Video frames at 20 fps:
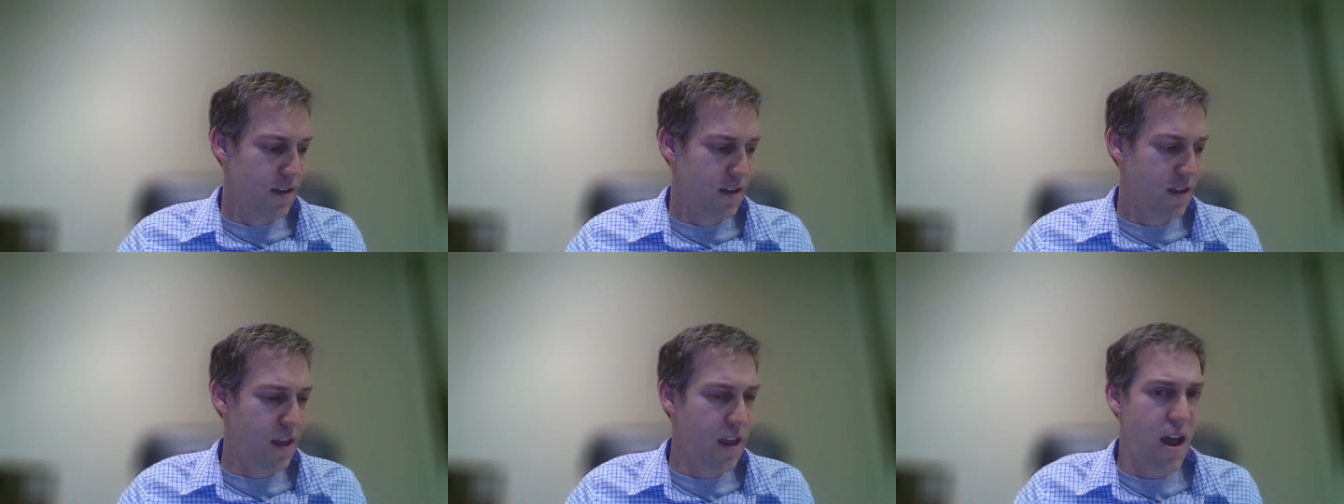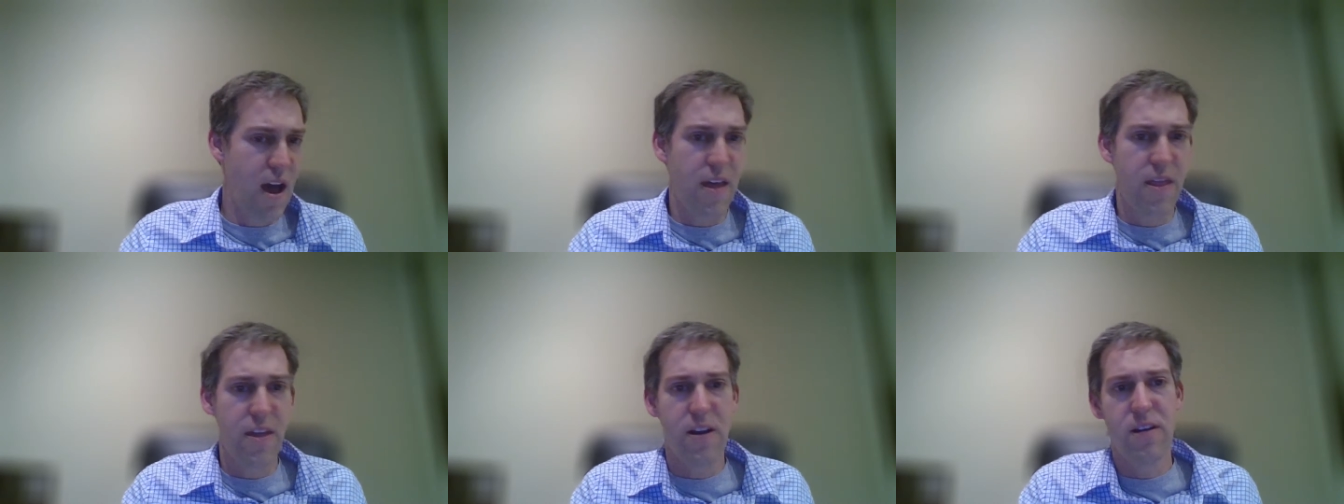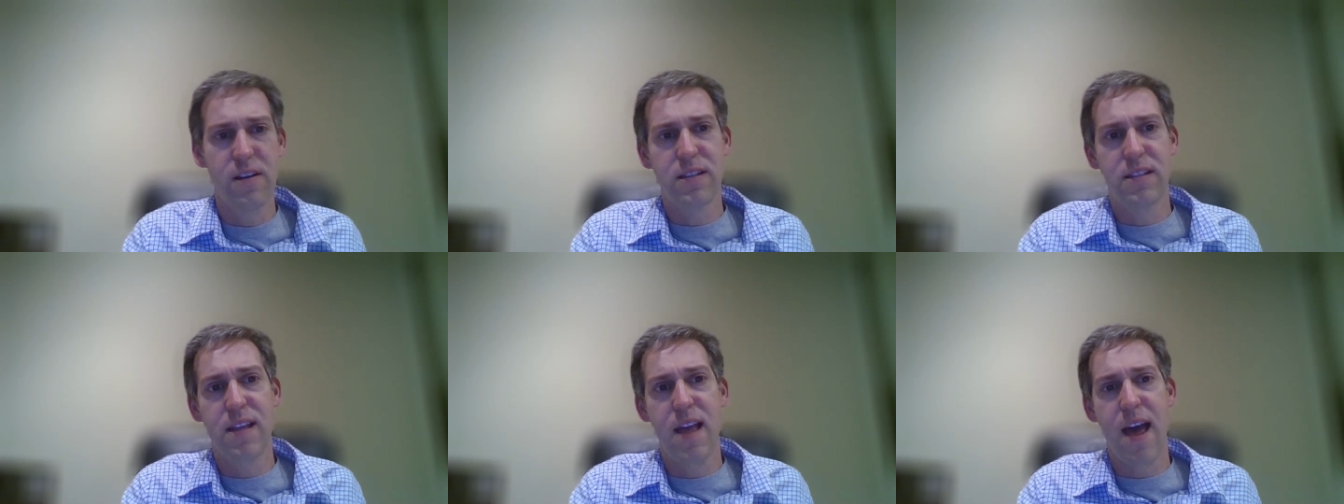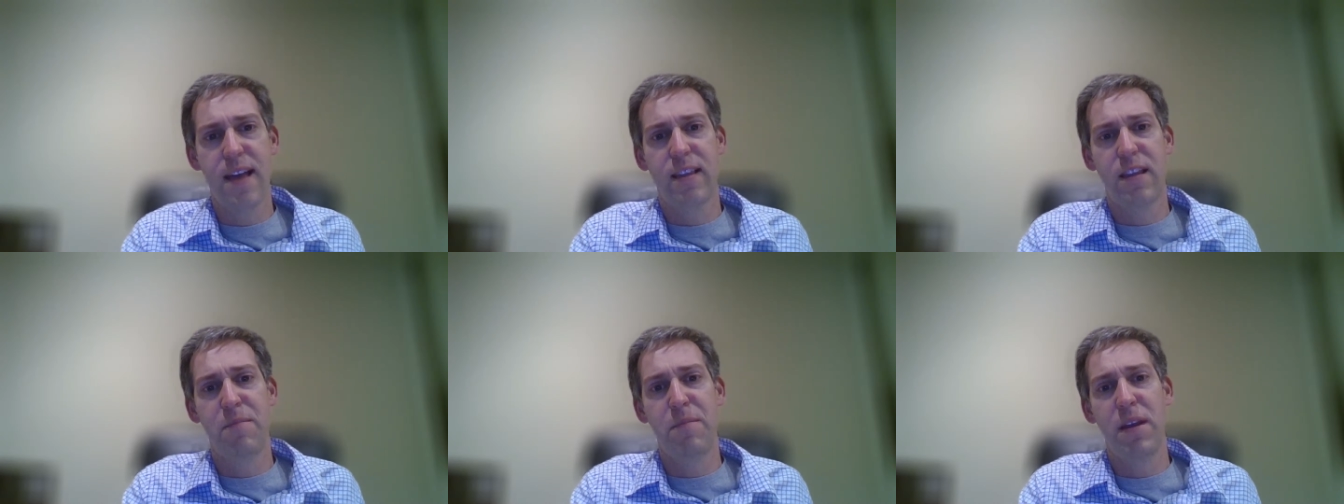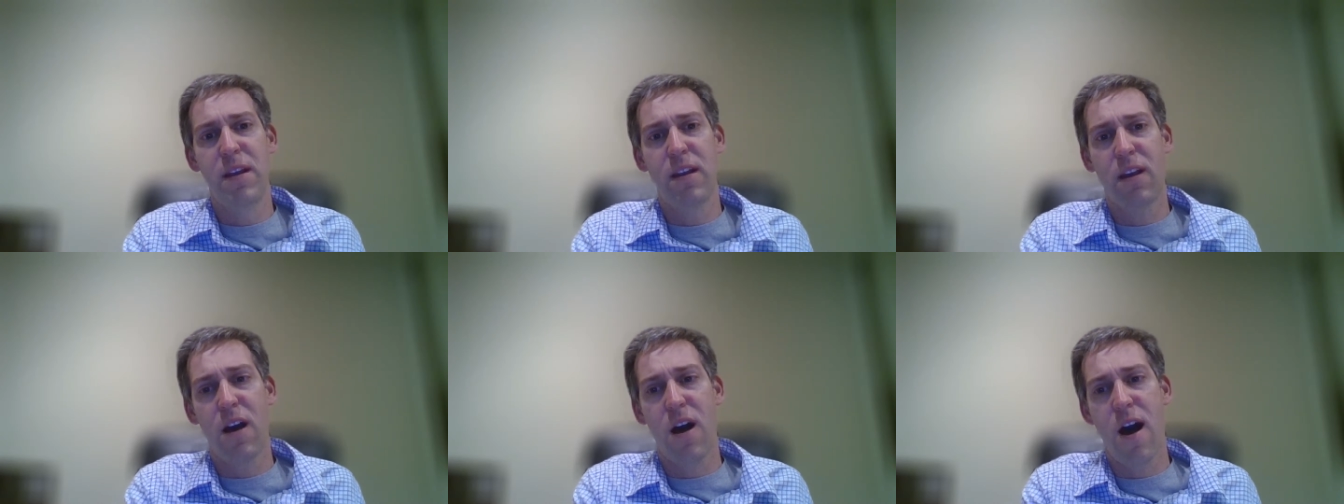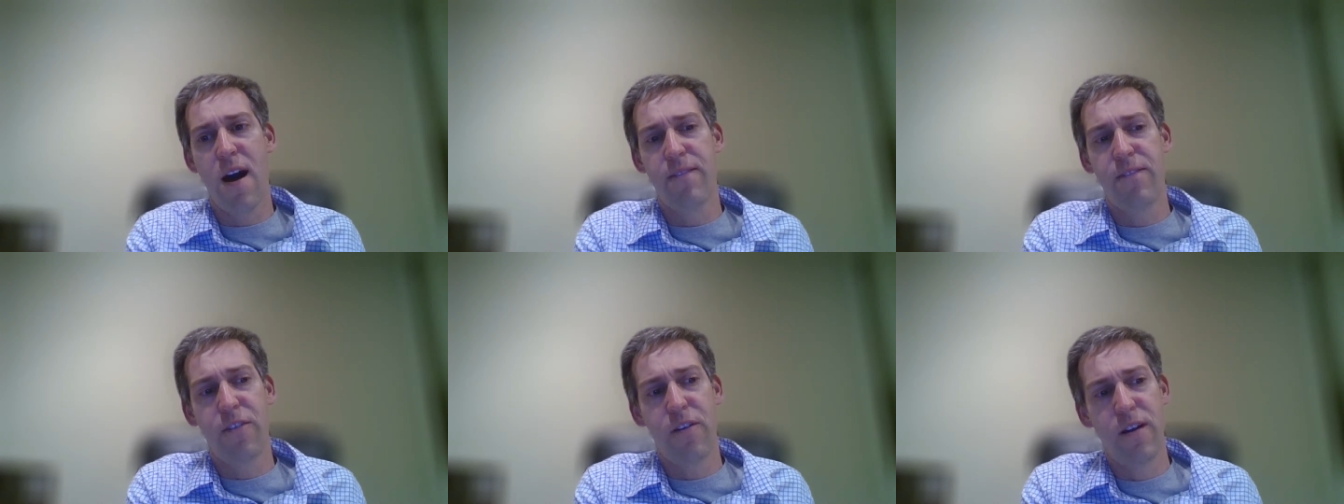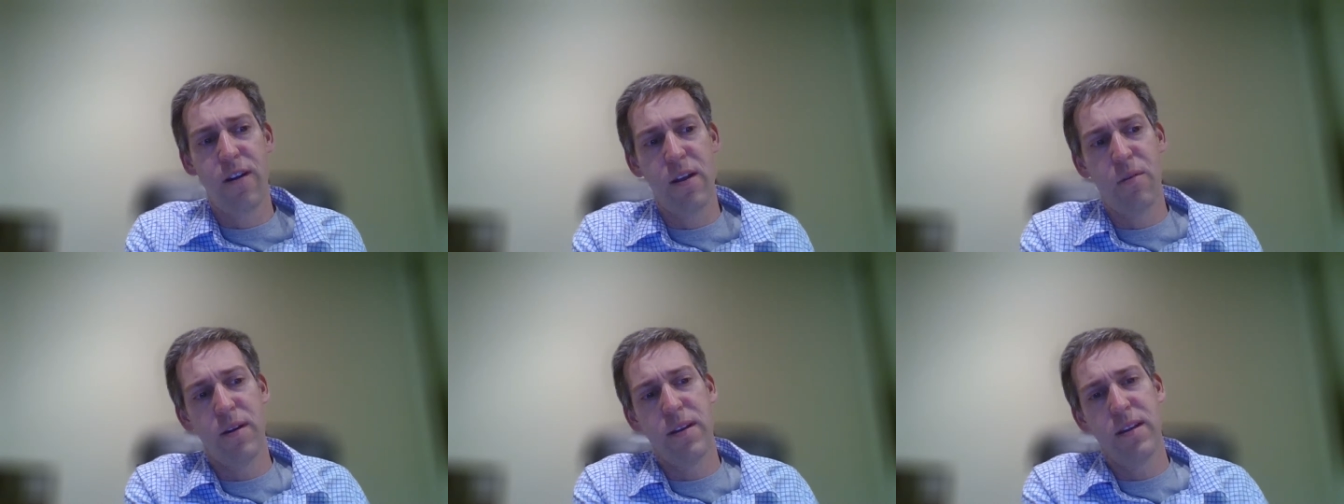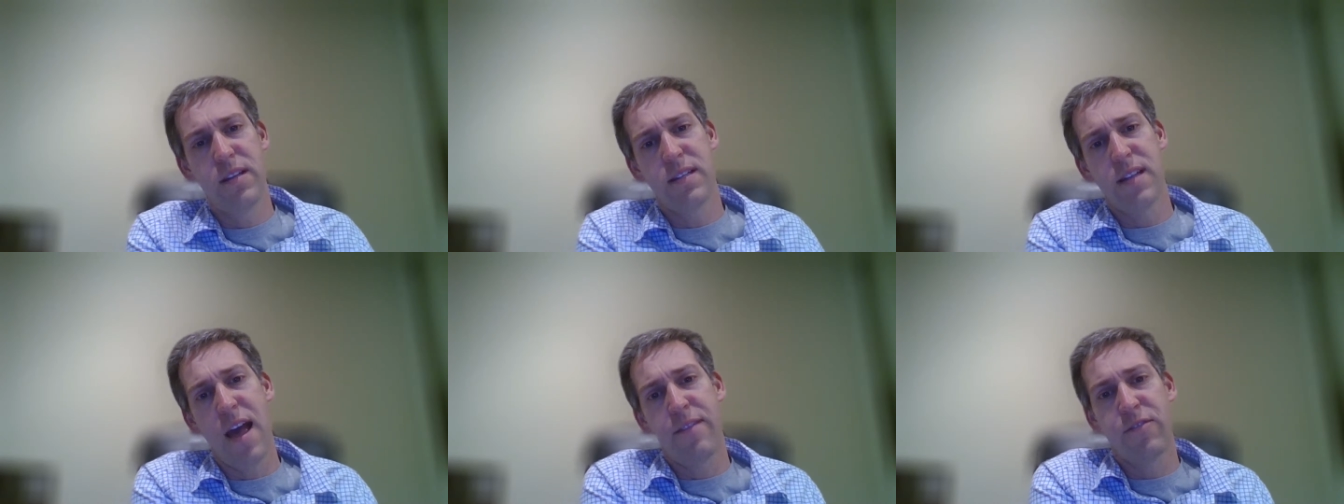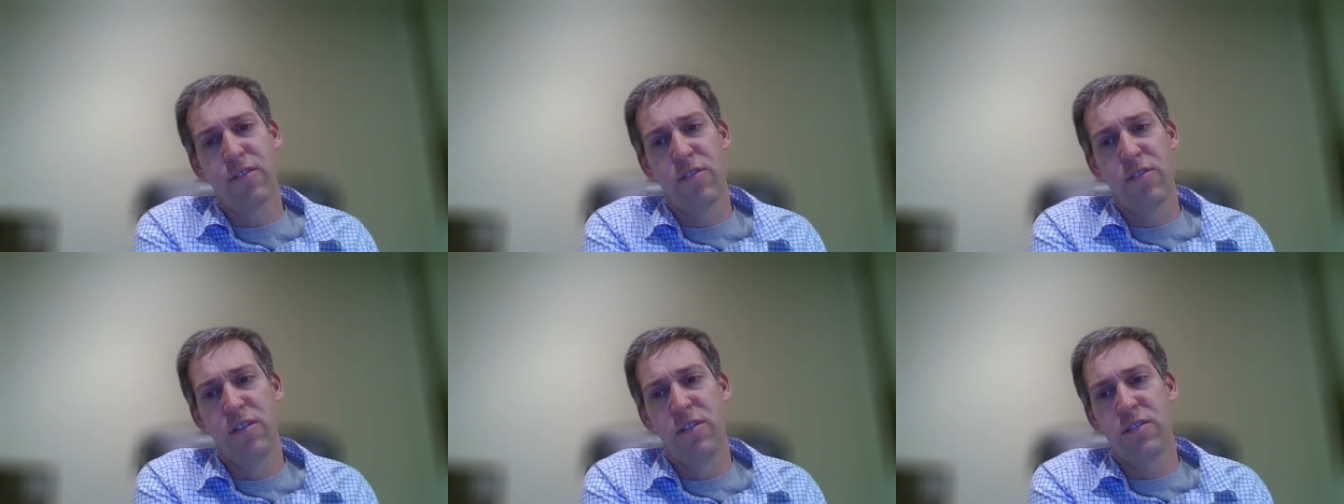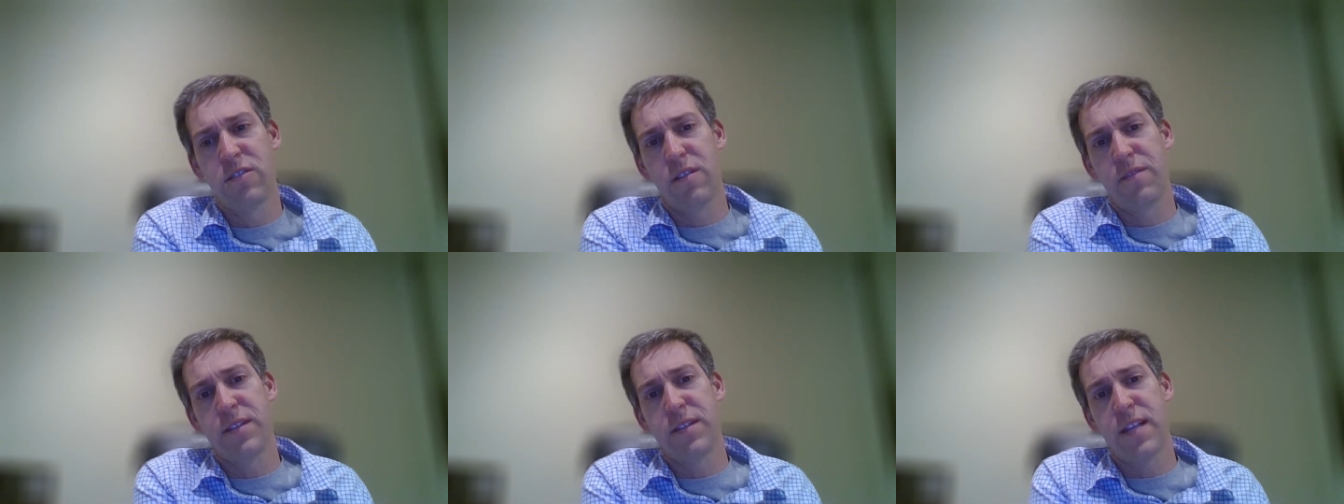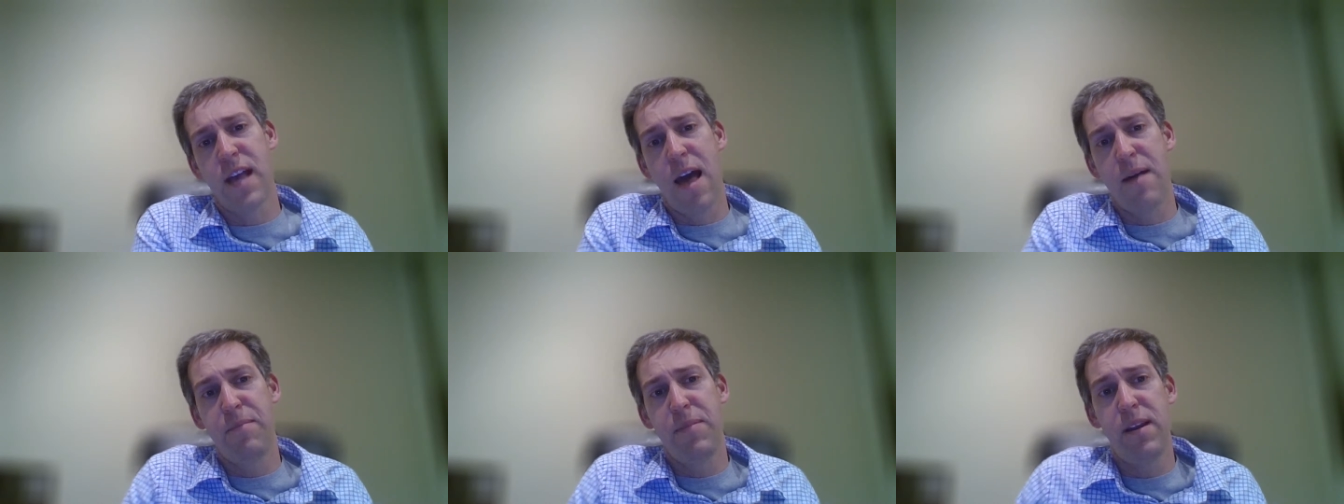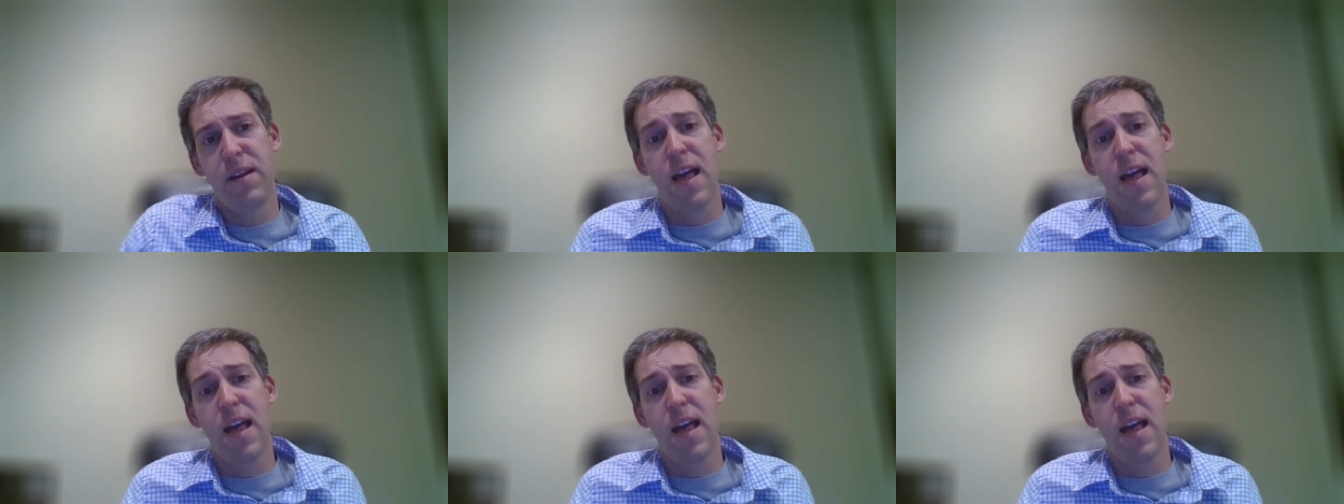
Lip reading: The other is that the mincha offering, when does the afternoon service happen?